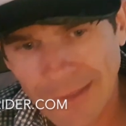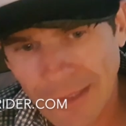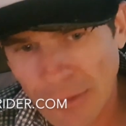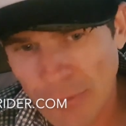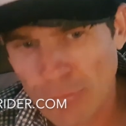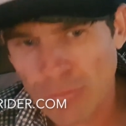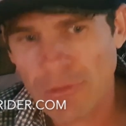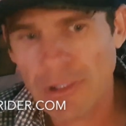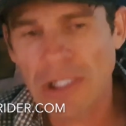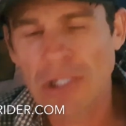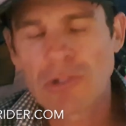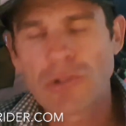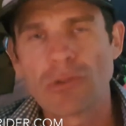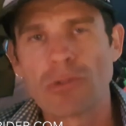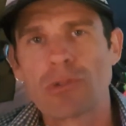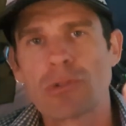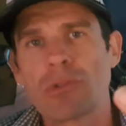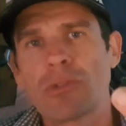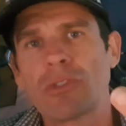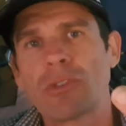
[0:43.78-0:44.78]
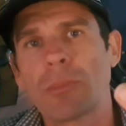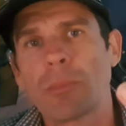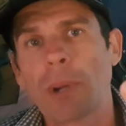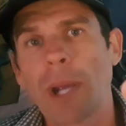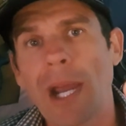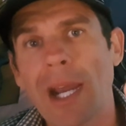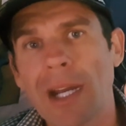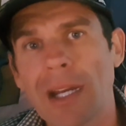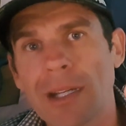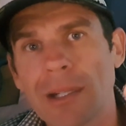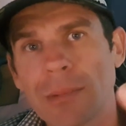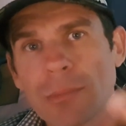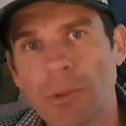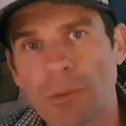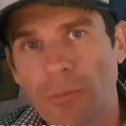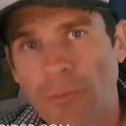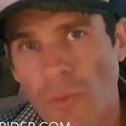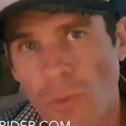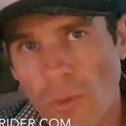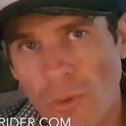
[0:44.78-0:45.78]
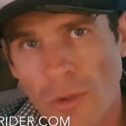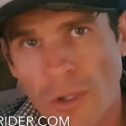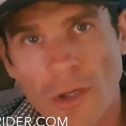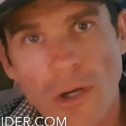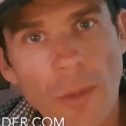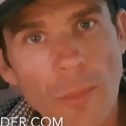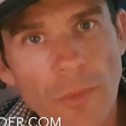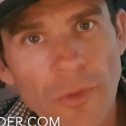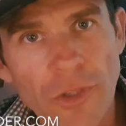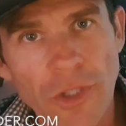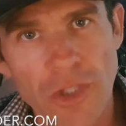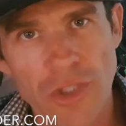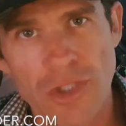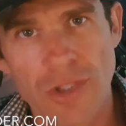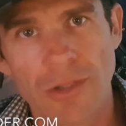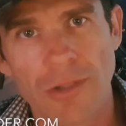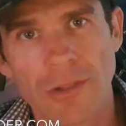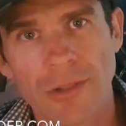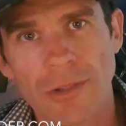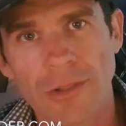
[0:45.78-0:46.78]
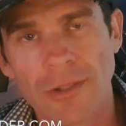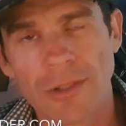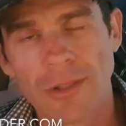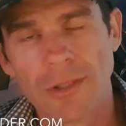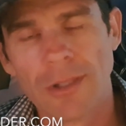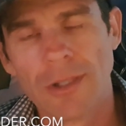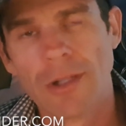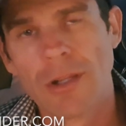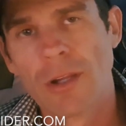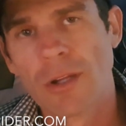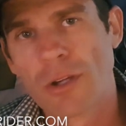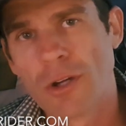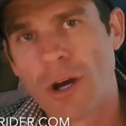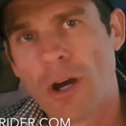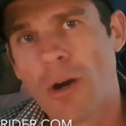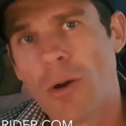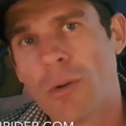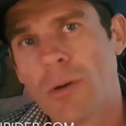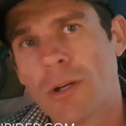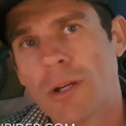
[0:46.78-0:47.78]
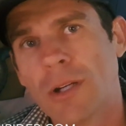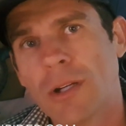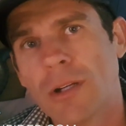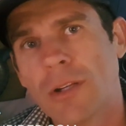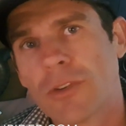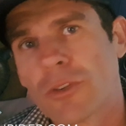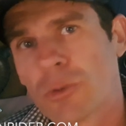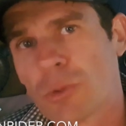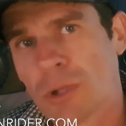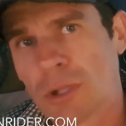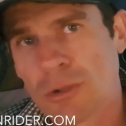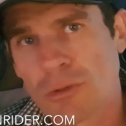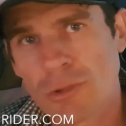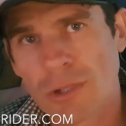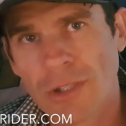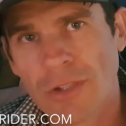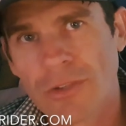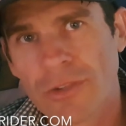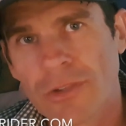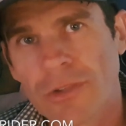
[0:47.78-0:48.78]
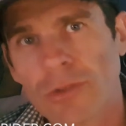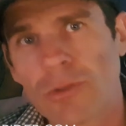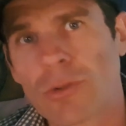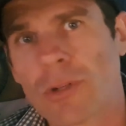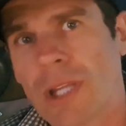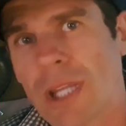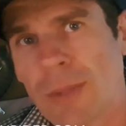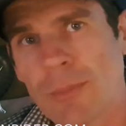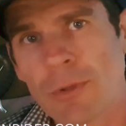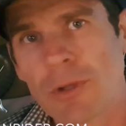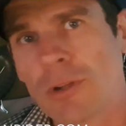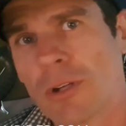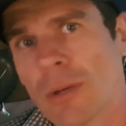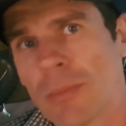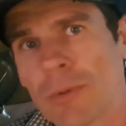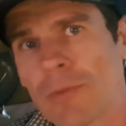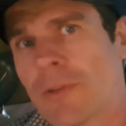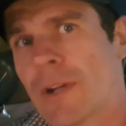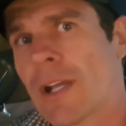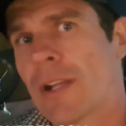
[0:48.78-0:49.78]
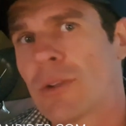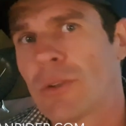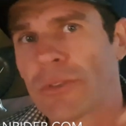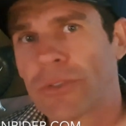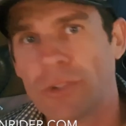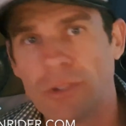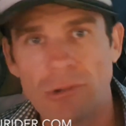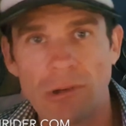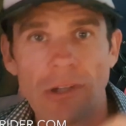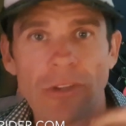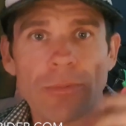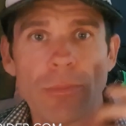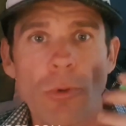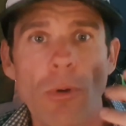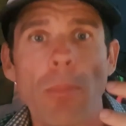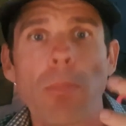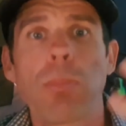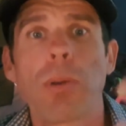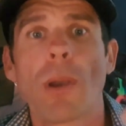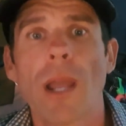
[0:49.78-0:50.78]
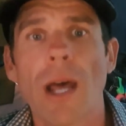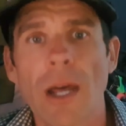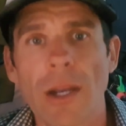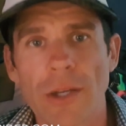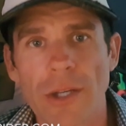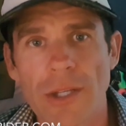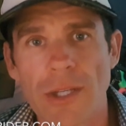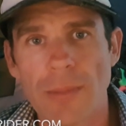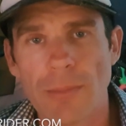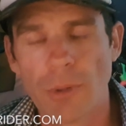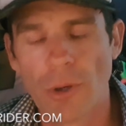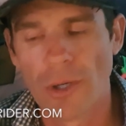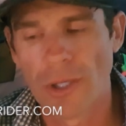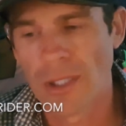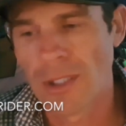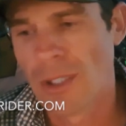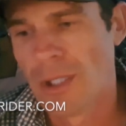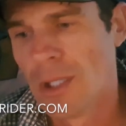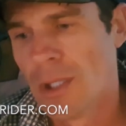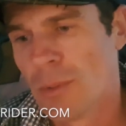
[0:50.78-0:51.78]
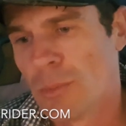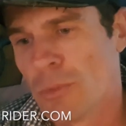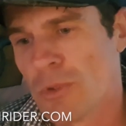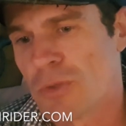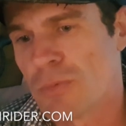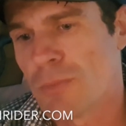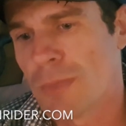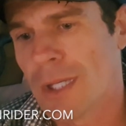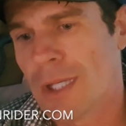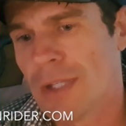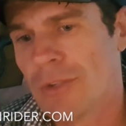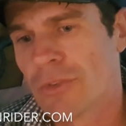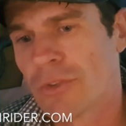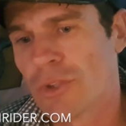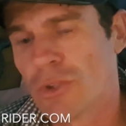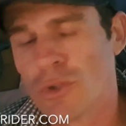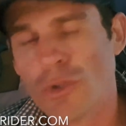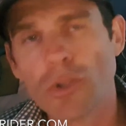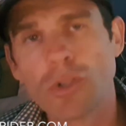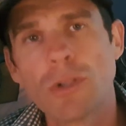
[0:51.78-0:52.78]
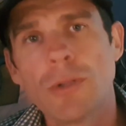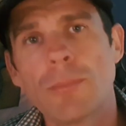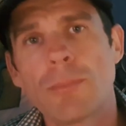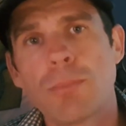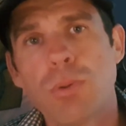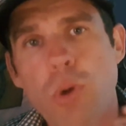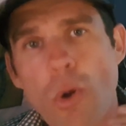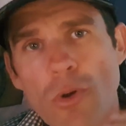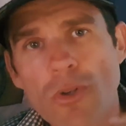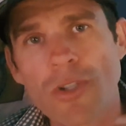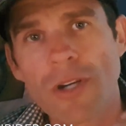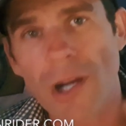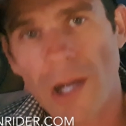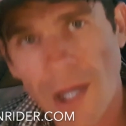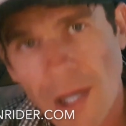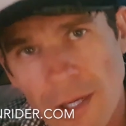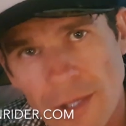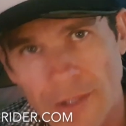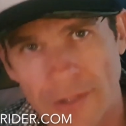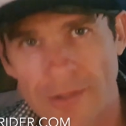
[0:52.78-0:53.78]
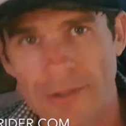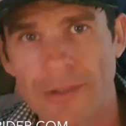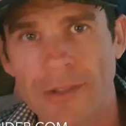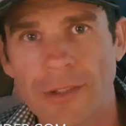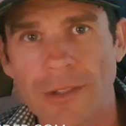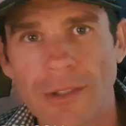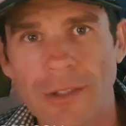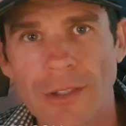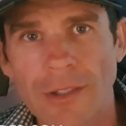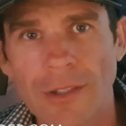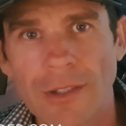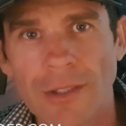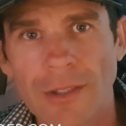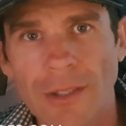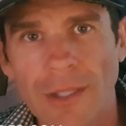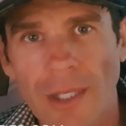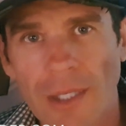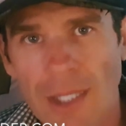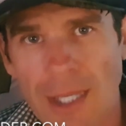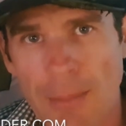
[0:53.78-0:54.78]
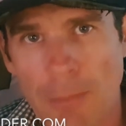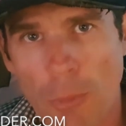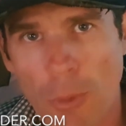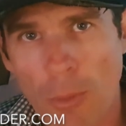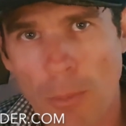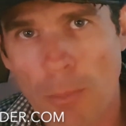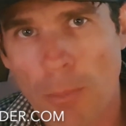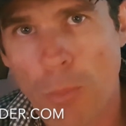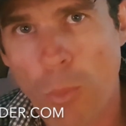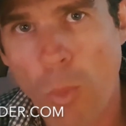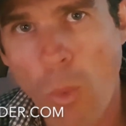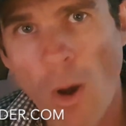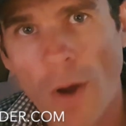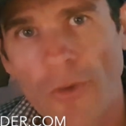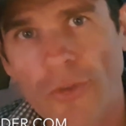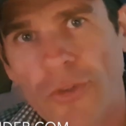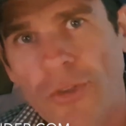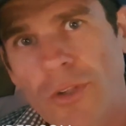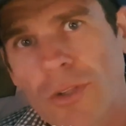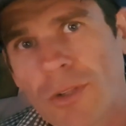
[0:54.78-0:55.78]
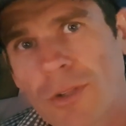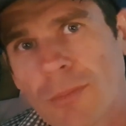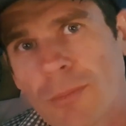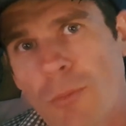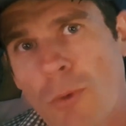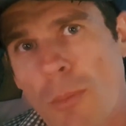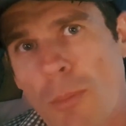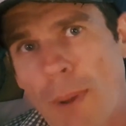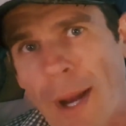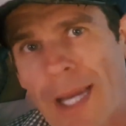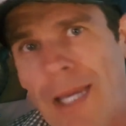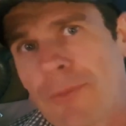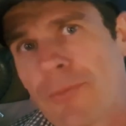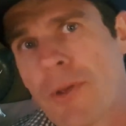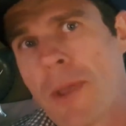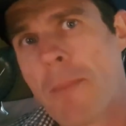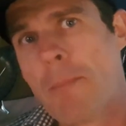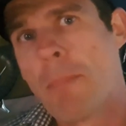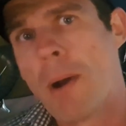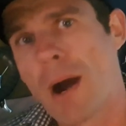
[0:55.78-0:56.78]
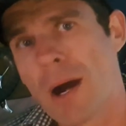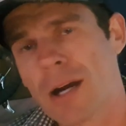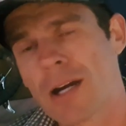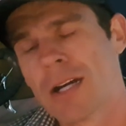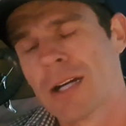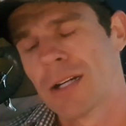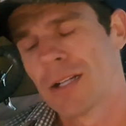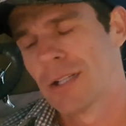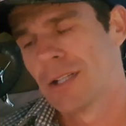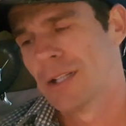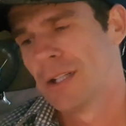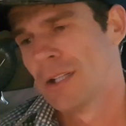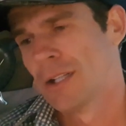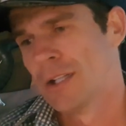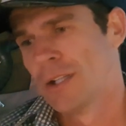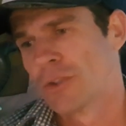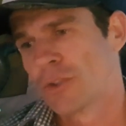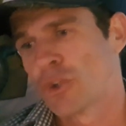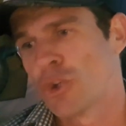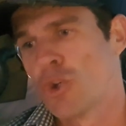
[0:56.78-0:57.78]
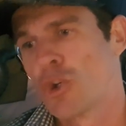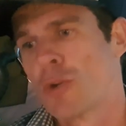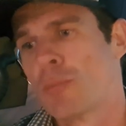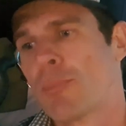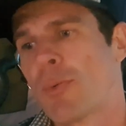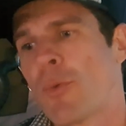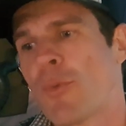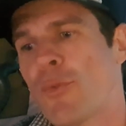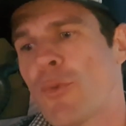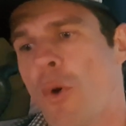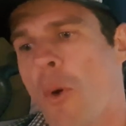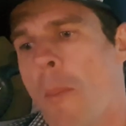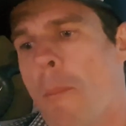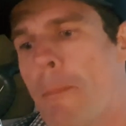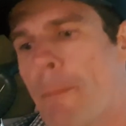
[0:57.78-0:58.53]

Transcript: then reintroduce it back before a competition. The goal to increase your hemoglobin balance, to increase more blood in your body, which means that you can push harder and get more watts, more bang for your buck. So you can perform